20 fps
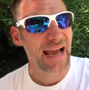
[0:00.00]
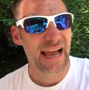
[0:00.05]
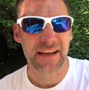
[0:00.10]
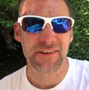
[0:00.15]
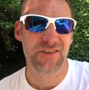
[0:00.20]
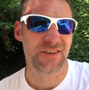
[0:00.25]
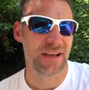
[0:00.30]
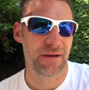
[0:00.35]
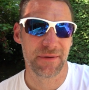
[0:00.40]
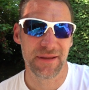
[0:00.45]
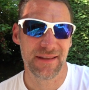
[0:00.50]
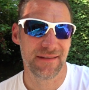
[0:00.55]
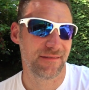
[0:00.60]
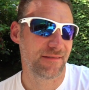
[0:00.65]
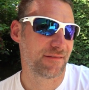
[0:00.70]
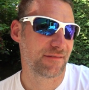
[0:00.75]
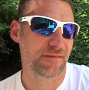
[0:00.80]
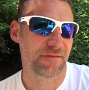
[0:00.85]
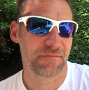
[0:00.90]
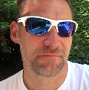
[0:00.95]
actually, I
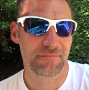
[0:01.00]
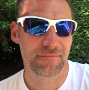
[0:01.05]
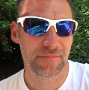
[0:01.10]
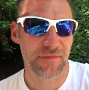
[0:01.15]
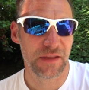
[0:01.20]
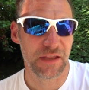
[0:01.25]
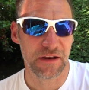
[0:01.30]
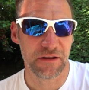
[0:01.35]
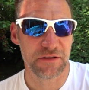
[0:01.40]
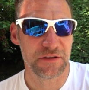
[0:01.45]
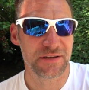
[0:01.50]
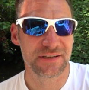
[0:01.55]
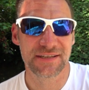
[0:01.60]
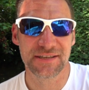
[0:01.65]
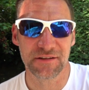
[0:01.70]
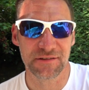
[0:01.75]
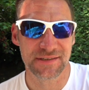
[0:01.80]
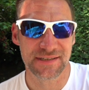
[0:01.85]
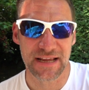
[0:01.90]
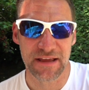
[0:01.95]
mean, you know, you're
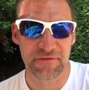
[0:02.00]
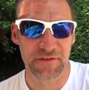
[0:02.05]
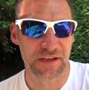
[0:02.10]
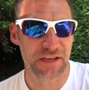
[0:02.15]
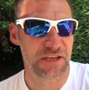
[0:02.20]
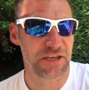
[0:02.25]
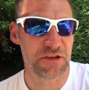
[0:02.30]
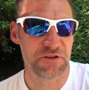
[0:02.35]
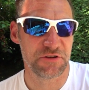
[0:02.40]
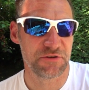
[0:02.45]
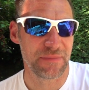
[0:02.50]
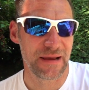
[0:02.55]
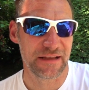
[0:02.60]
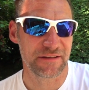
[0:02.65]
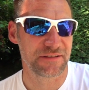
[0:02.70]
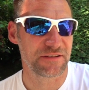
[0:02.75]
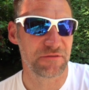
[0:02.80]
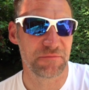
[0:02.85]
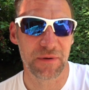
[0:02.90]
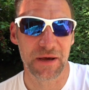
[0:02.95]
still saving a huge
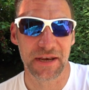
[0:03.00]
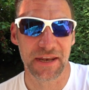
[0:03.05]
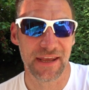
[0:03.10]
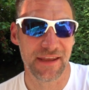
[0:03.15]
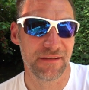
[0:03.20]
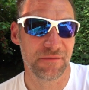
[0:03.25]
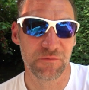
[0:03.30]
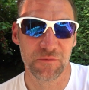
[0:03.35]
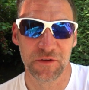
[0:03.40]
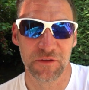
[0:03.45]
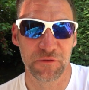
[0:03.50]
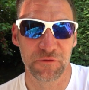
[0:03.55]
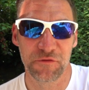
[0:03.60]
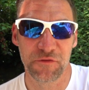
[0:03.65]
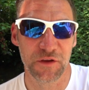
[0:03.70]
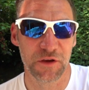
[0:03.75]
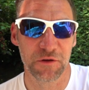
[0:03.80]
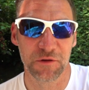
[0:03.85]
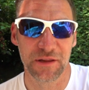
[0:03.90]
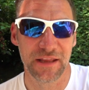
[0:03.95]
amount of money with
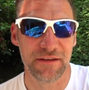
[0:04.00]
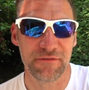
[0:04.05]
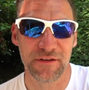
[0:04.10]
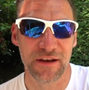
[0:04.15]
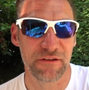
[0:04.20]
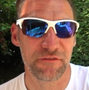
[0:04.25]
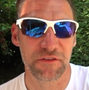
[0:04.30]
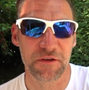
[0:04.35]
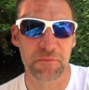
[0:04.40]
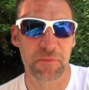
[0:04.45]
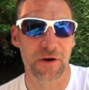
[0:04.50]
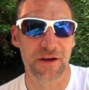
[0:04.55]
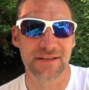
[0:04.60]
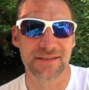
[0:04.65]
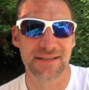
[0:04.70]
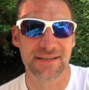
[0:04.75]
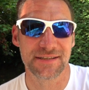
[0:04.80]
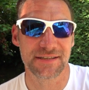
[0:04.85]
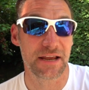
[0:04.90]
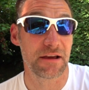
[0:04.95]
fuel, even if the
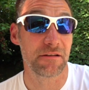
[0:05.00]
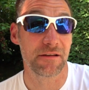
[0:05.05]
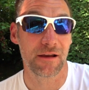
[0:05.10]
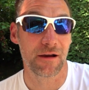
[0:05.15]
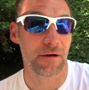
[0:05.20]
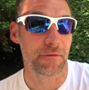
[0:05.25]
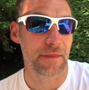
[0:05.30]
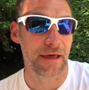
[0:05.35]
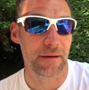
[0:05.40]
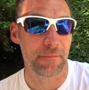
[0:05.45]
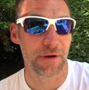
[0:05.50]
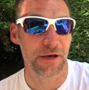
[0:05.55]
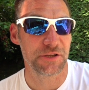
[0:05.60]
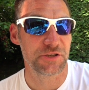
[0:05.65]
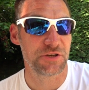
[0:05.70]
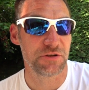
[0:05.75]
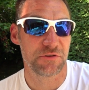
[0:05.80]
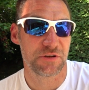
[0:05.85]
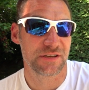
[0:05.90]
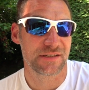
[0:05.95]
prices don't go up that
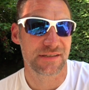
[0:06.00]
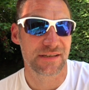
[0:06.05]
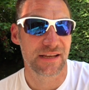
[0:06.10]
much. You